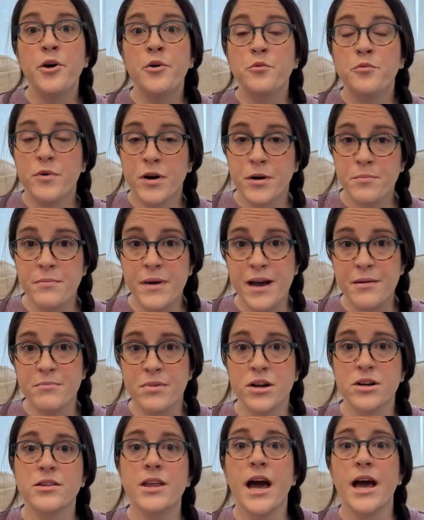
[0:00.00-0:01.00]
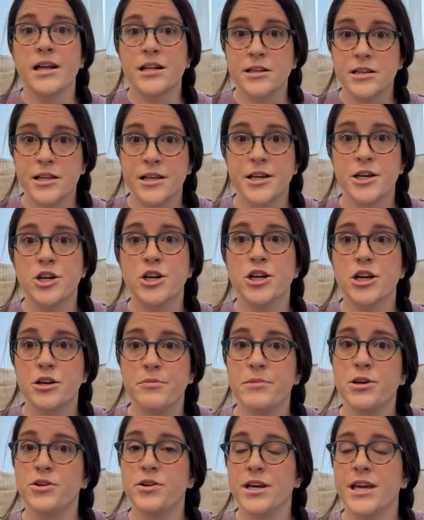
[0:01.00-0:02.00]
Remember that clear
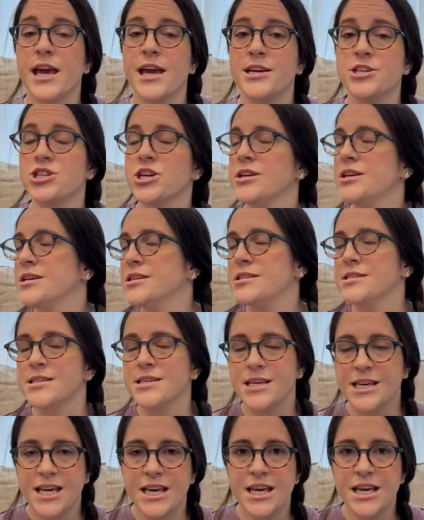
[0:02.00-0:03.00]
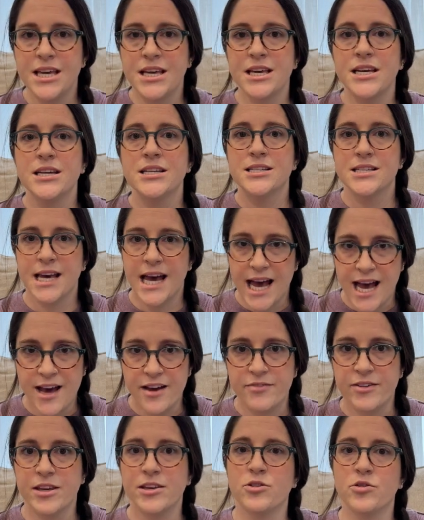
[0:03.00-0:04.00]
communication is key to
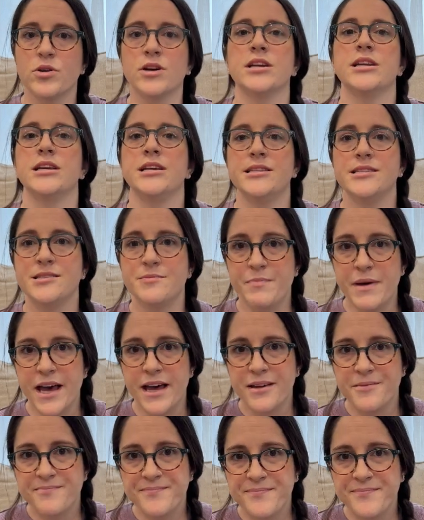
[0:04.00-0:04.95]
having your needs met.